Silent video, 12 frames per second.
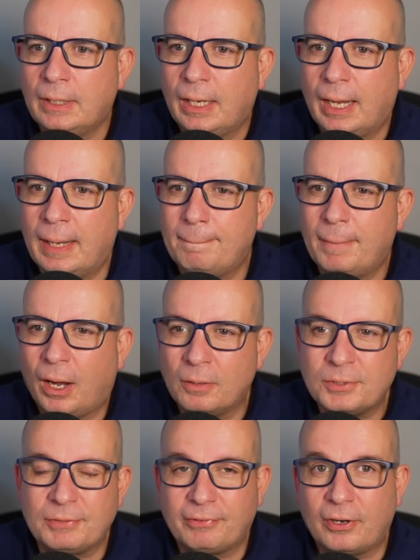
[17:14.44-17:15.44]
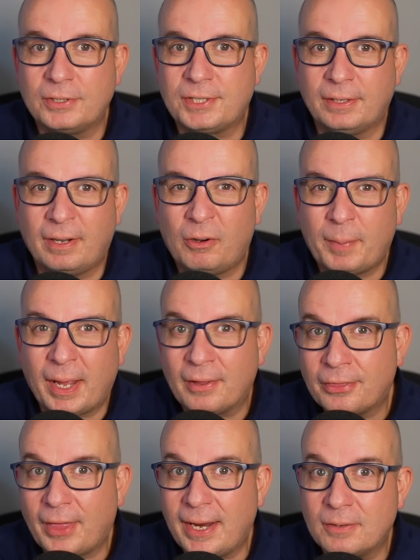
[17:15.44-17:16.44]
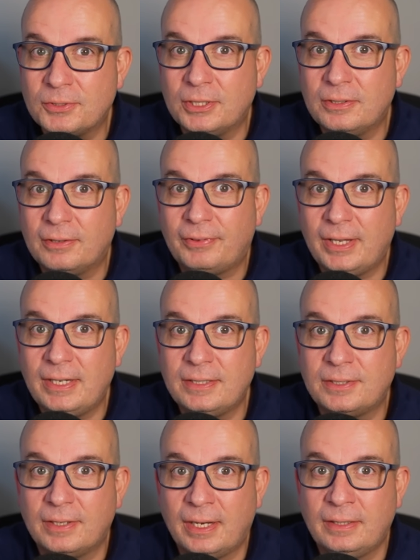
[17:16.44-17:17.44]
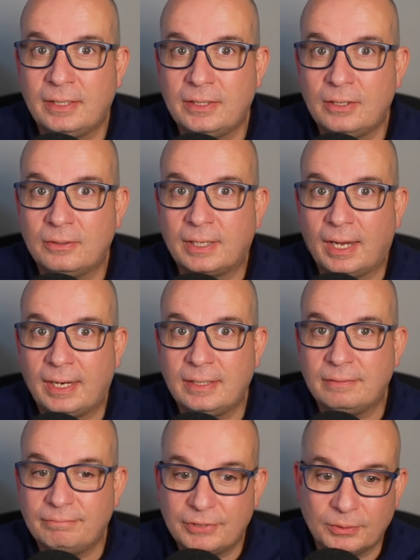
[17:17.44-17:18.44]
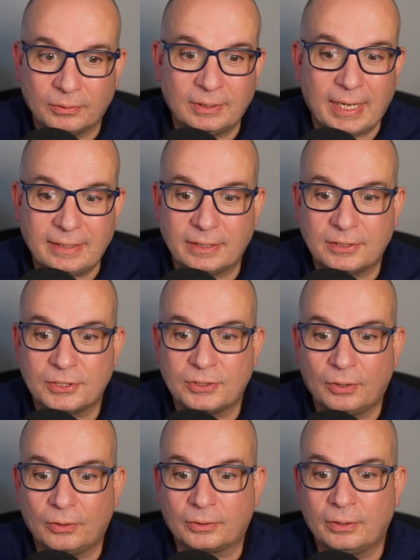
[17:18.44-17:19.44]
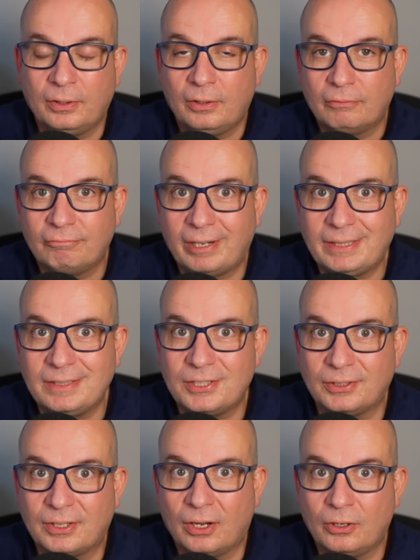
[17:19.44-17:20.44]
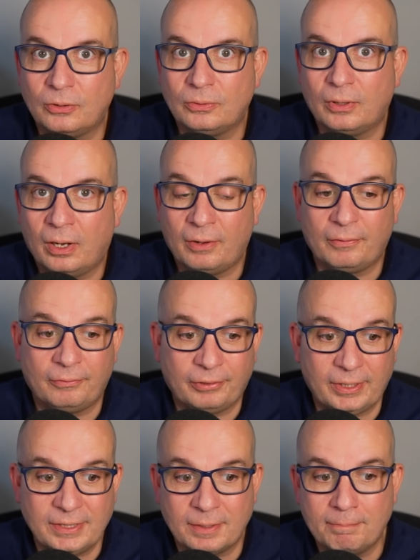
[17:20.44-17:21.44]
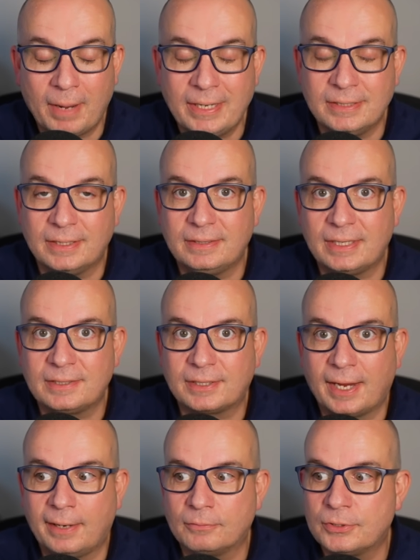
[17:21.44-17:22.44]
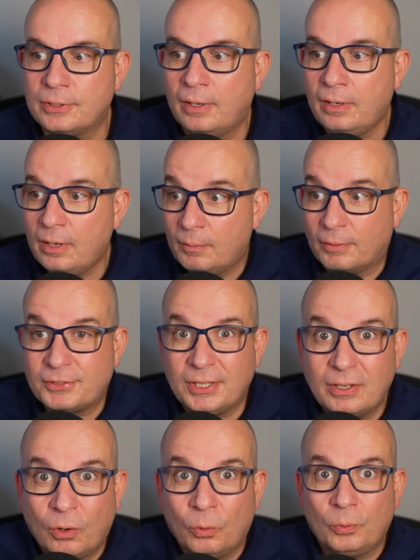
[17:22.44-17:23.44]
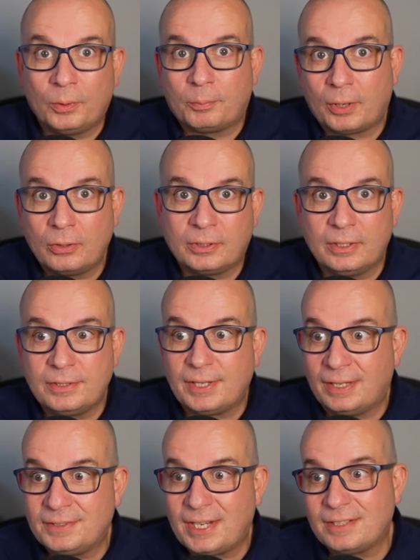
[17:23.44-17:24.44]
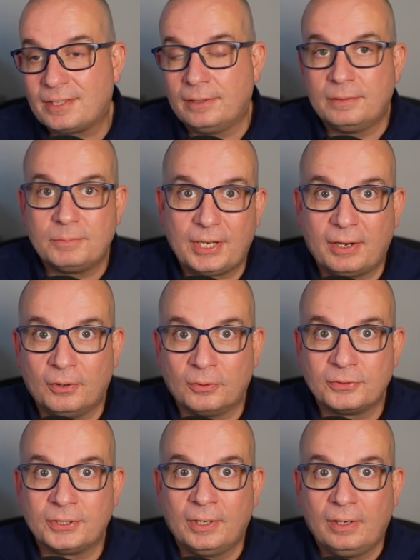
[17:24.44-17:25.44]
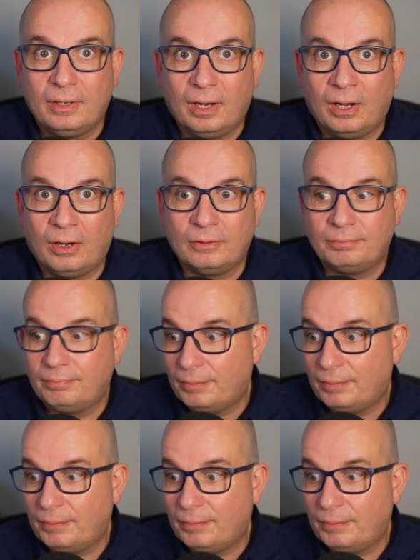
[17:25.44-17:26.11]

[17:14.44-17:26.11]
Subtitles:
I was advised that there are about 1,000 of these in the UK, sort of landed stock, ready to go for these amazing discounts. Obviously, all the brokers and Tesla themselves are